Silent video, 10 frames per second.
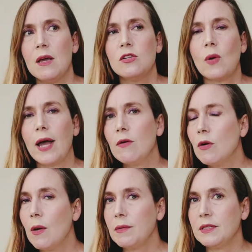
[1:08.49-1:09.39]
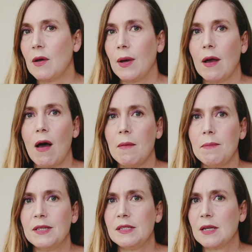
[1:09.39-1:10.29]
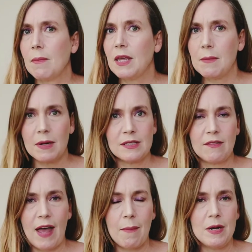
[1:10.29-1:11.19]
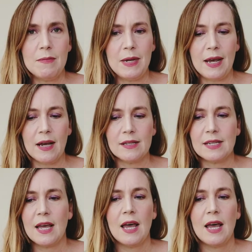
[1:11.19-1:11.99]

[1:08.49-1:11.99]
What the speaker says: So I don't know what was going on, but something must have happened, because